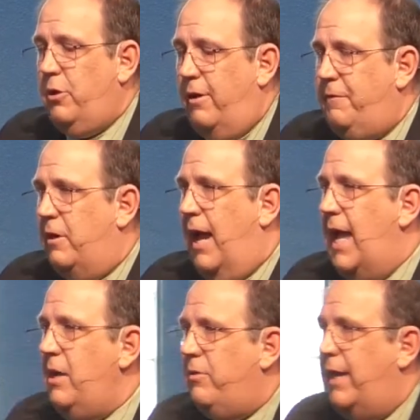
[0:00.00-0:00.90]
So if you're
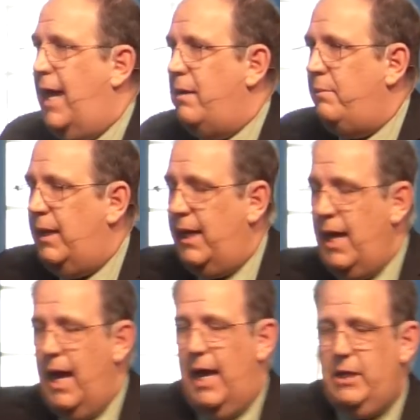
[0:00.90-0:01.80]
angry at
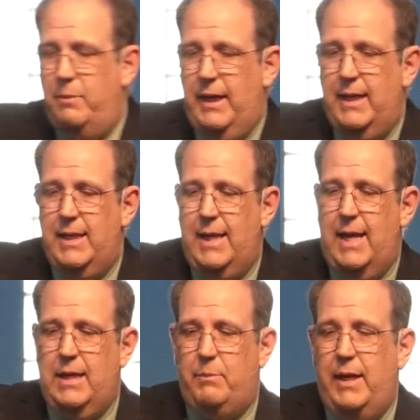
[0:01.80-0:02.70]
me and you begin to
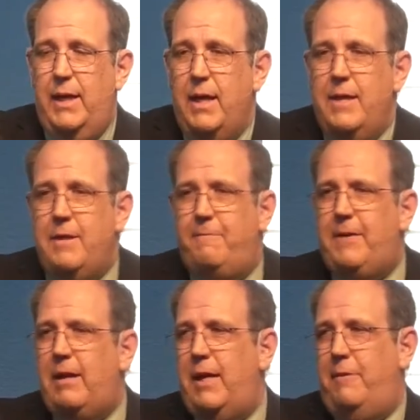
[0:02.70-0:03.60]
yell at me, the
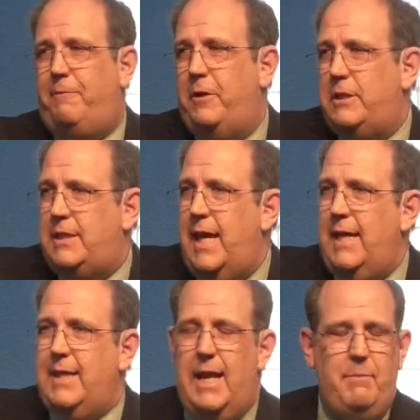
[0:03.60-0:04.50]
very first
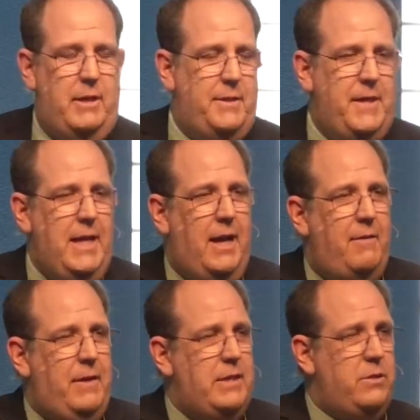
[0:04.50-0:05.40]
thing that I'm going to think
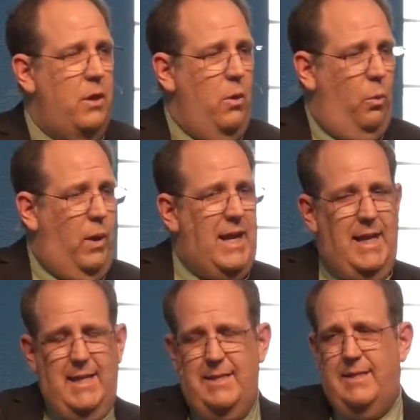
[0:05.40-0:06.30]
of is what
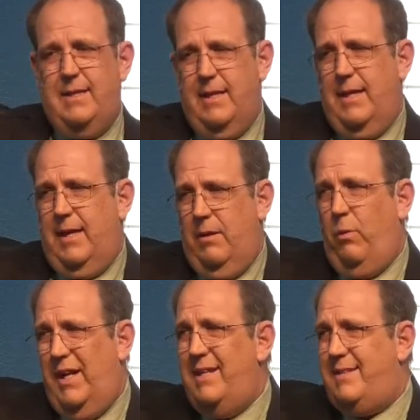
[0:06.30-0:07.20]
is
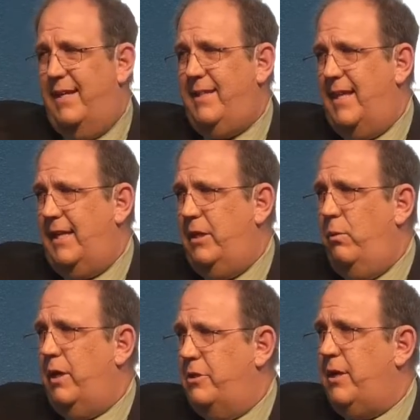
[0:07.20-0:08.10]
what is it that
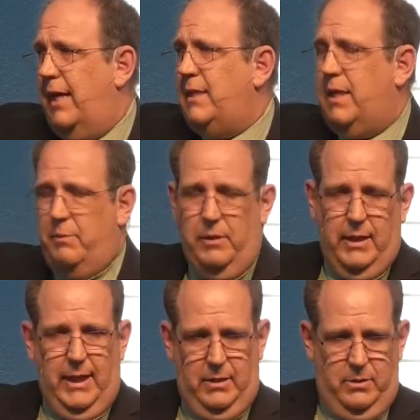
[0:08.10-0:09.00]
you are trying to
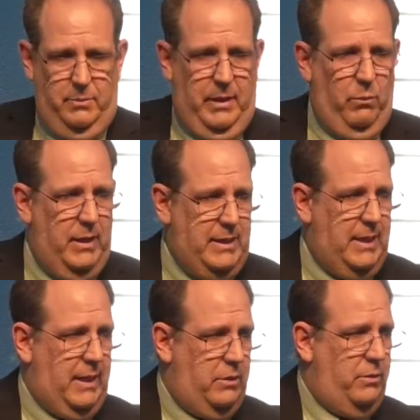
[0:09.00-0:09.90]
communicate to me? What
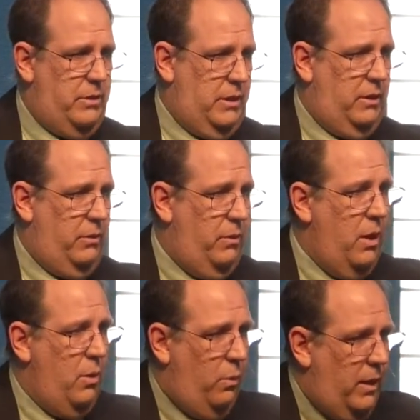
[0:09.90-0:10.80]
did I do to you?
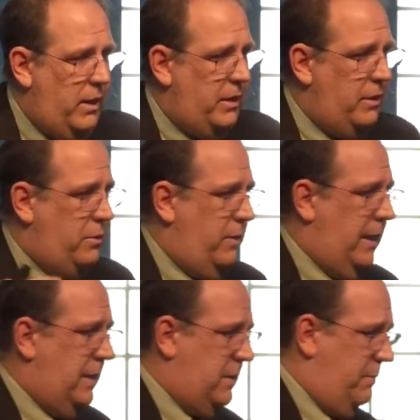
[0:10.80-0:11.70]
What are you
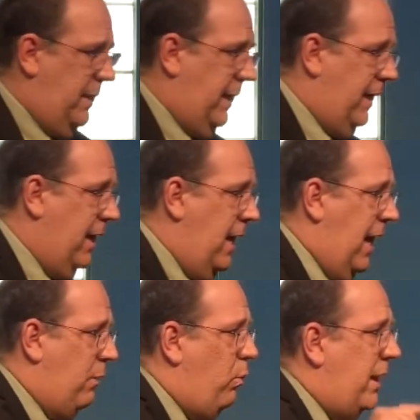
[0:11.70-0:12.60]
doing to me?
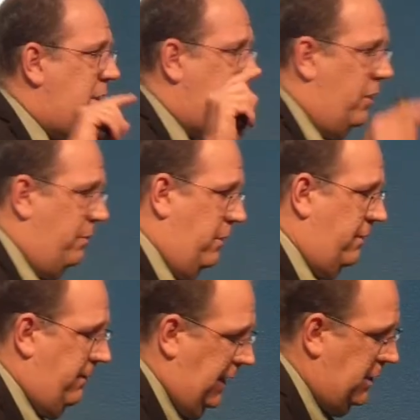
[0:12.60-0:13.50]
And what's your
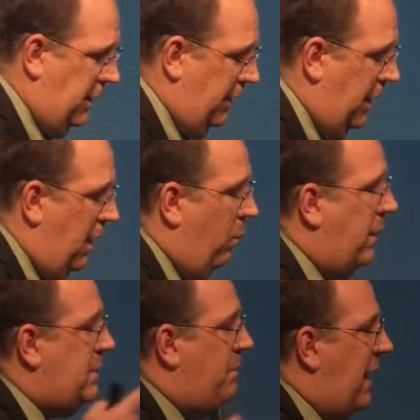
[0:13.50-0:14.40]
motivation?
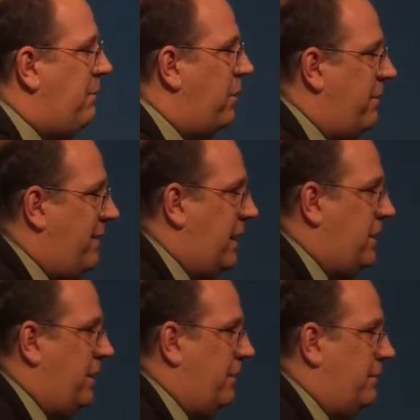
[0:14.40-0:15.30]
What's my
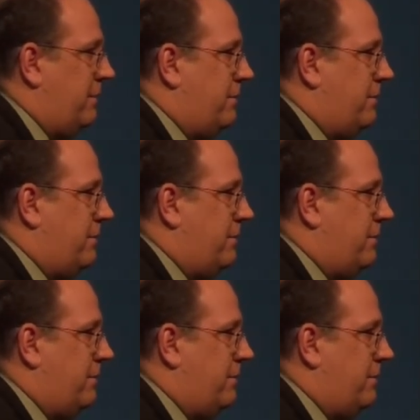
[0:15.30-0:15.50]
motivation?